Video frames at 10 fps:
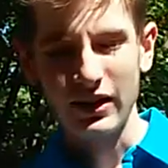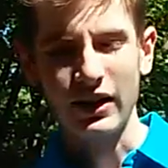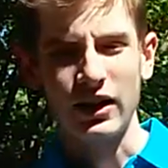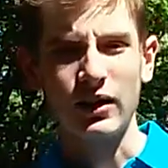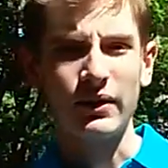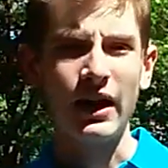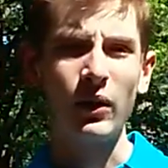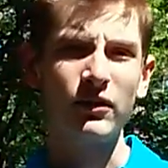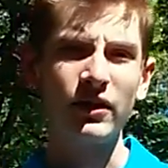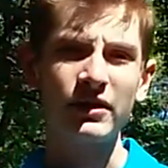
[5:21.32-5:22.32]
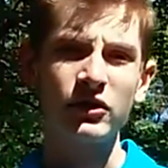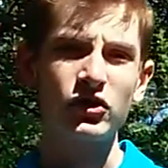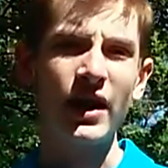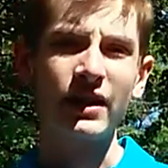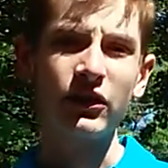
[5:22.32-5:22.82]
However, in the
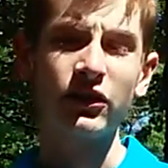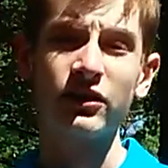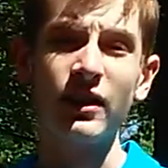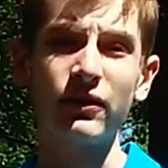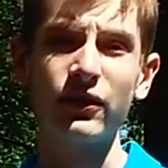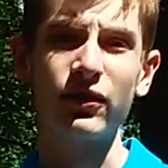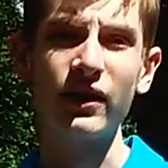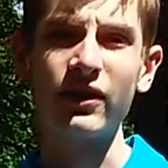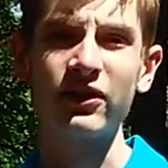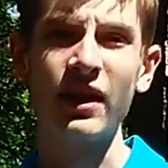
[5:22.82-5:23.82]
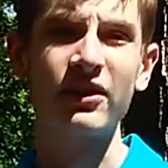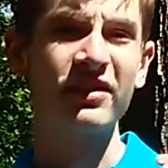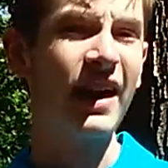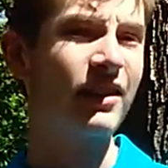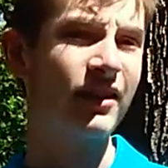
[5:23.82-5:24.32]
dry down, this is definitely a fragrance that is
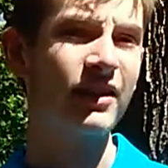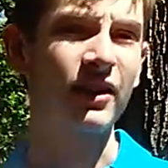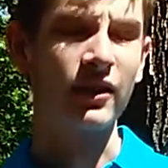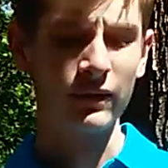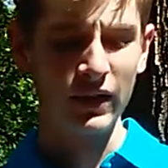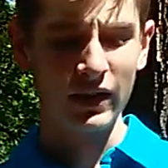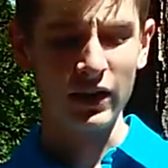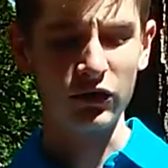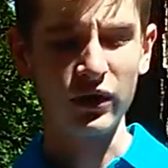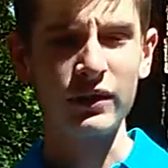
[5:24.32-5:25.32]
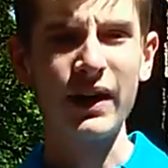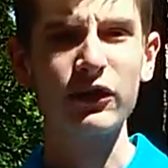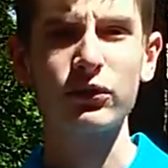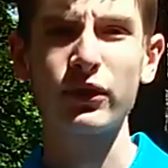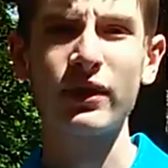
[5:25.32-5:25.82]
not linear. It is very
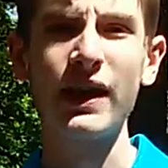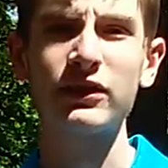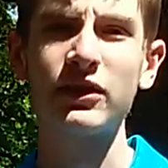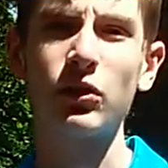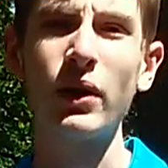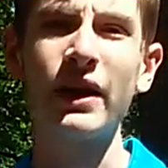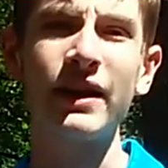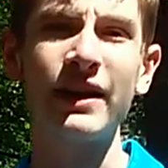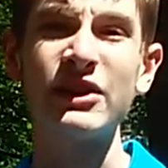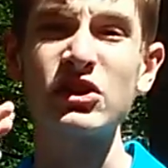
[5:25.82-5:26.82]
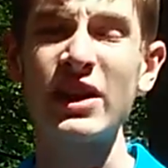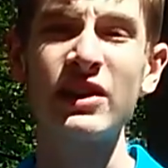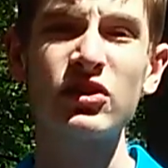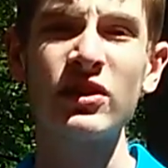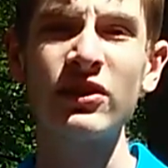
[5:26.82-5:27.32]
masterfully crafted in the way that it
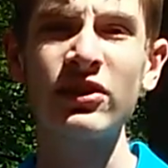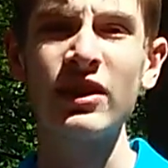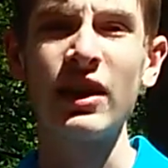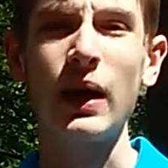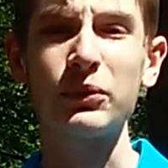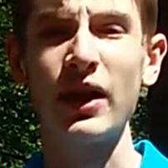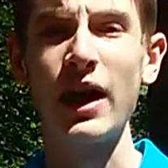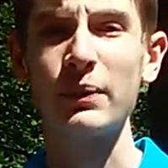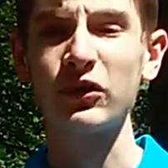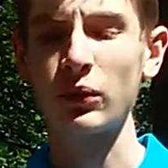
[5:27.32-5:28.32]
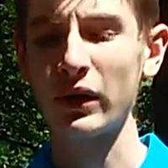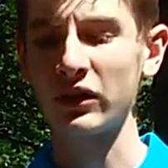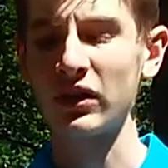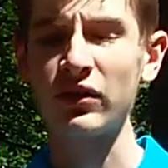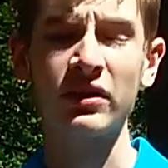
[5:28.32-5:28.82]
changes. Up top is completely
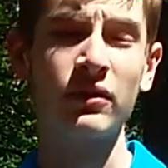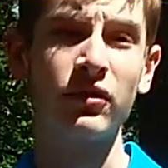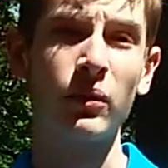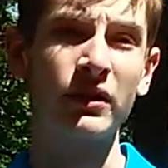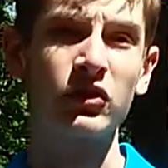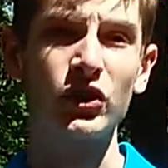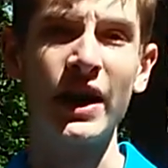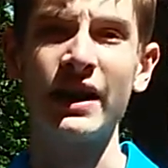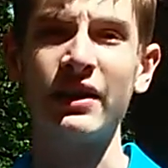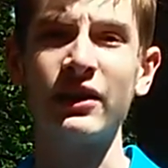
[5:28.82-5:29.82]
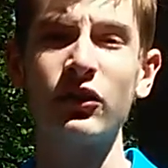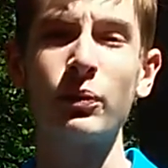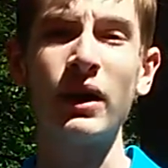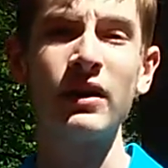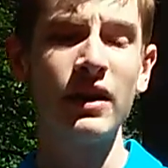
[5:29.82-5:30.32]
different than from what the dry down is,
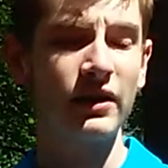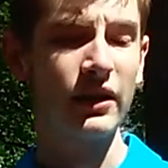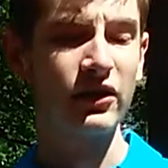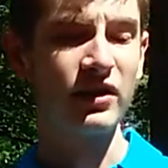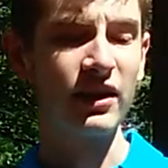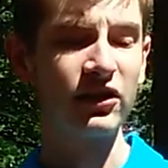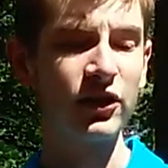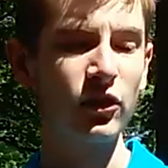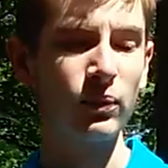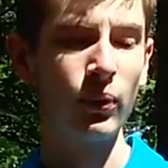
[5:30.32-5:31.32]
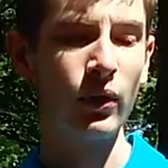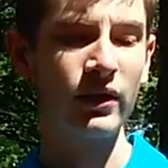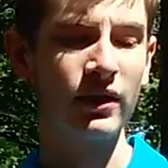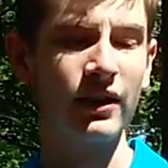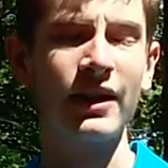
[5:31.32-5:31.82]
but there is not a single point
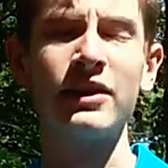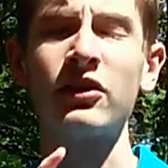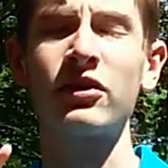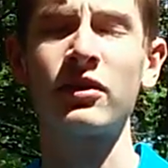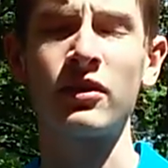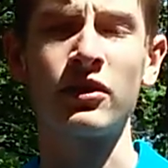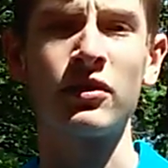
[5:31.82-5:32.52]
in the